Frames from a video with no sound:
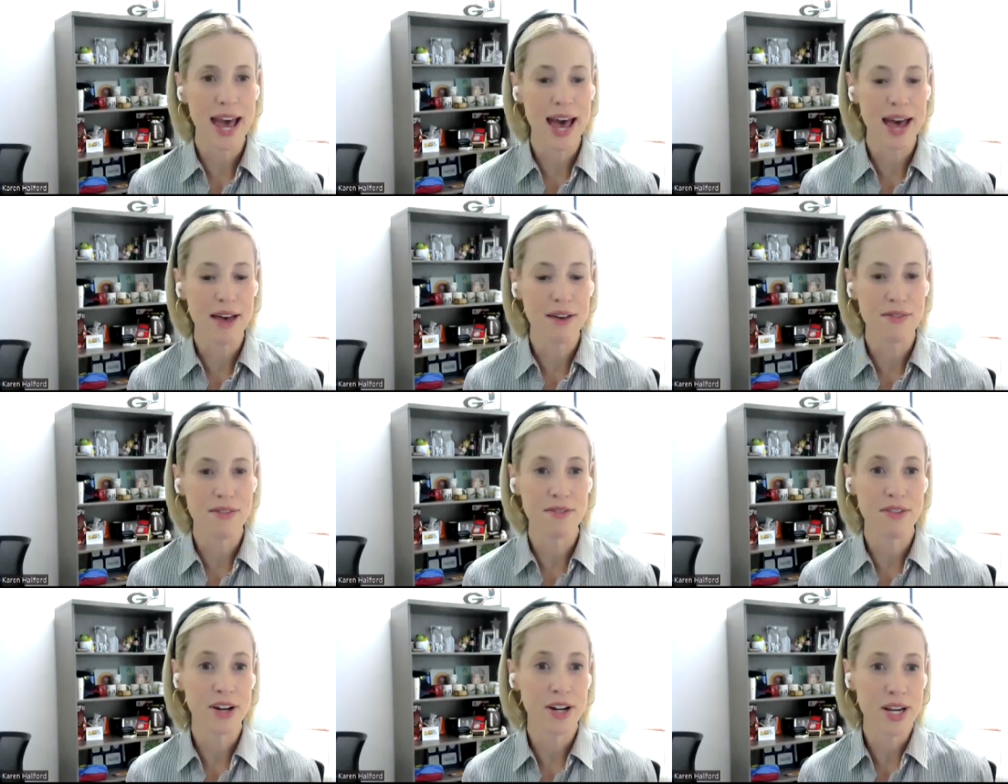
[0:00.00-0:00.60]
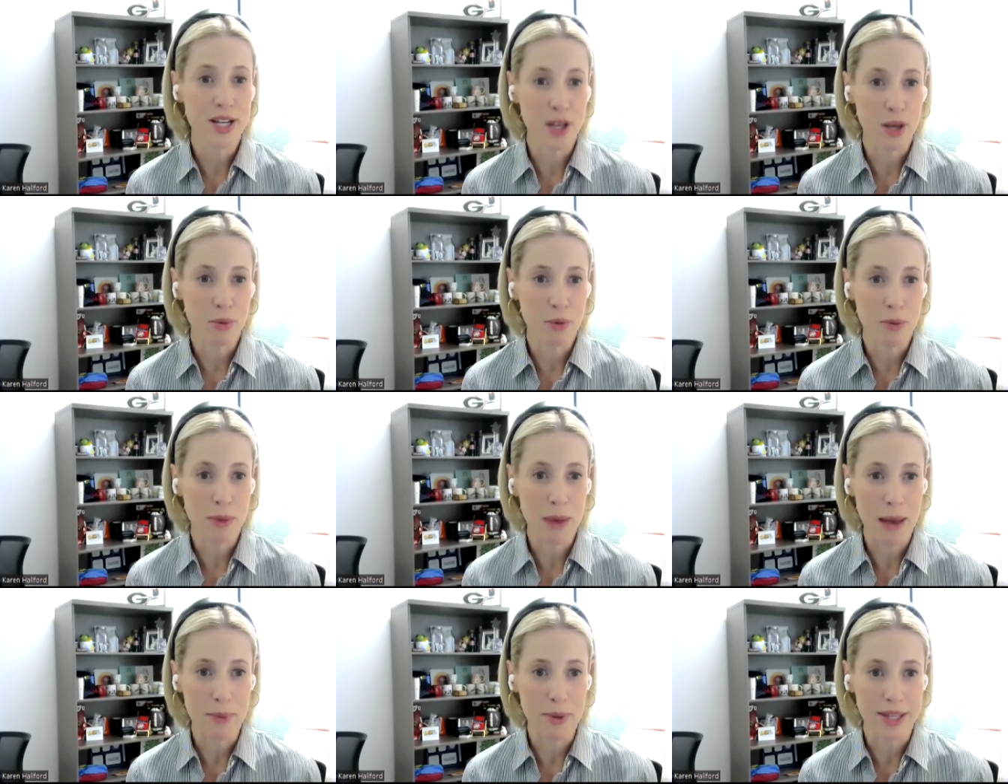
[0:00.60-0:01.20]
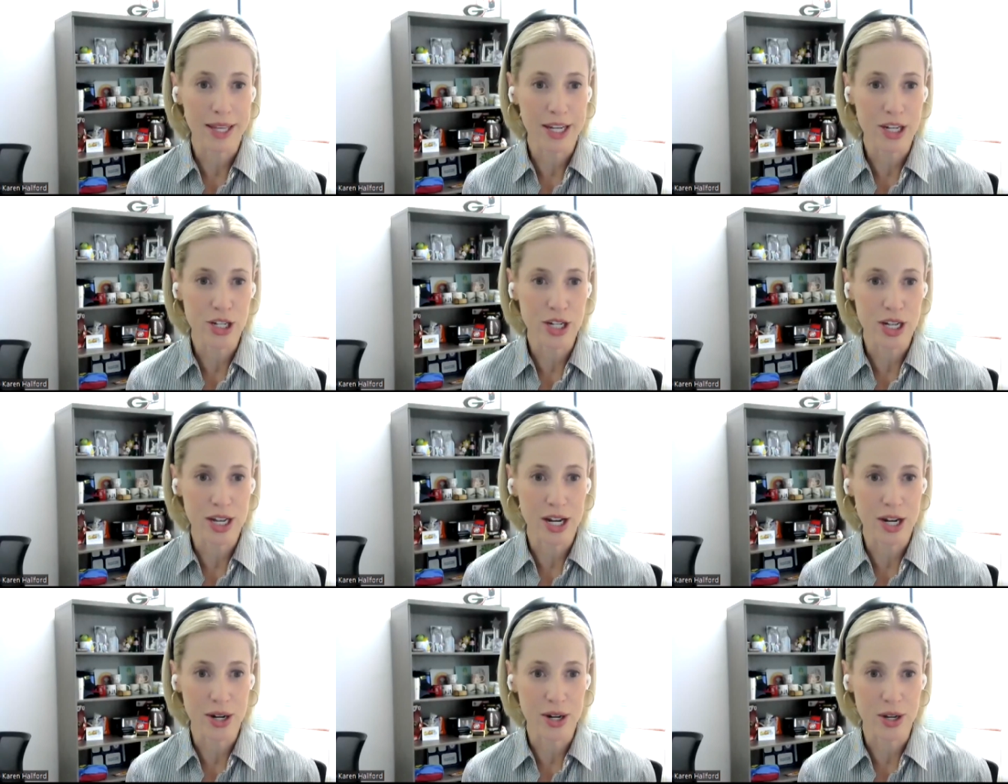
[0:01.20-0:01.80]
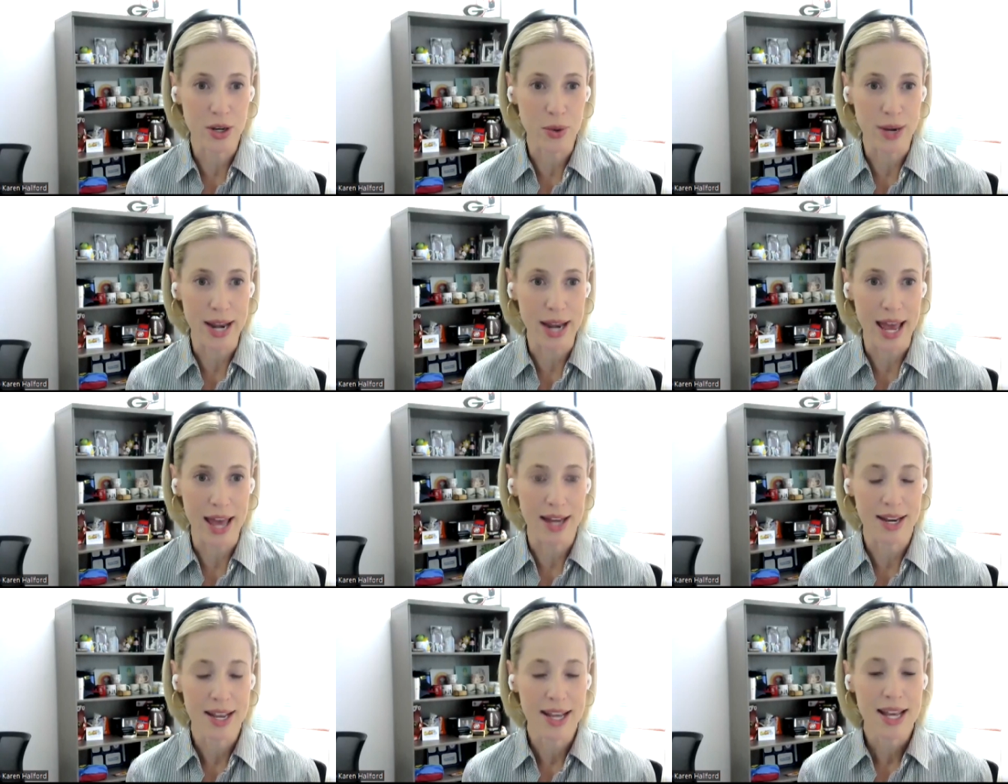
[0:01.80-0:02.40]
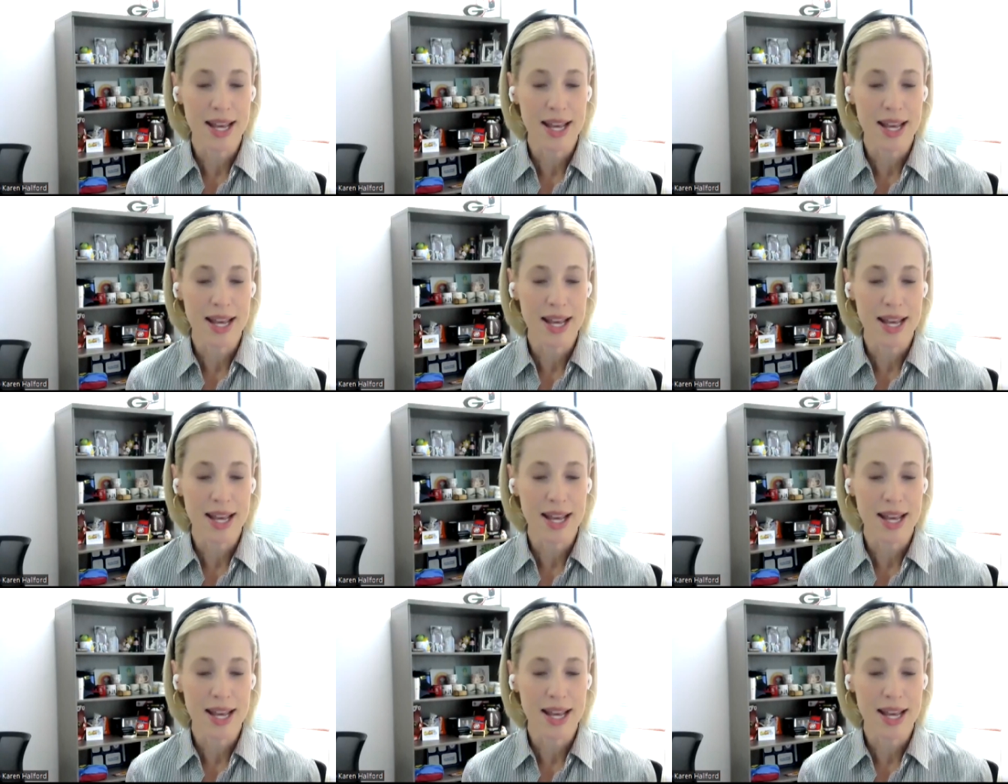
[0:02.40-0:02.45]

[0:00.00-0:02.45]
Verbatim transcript: have a very global population here in Gwinnett.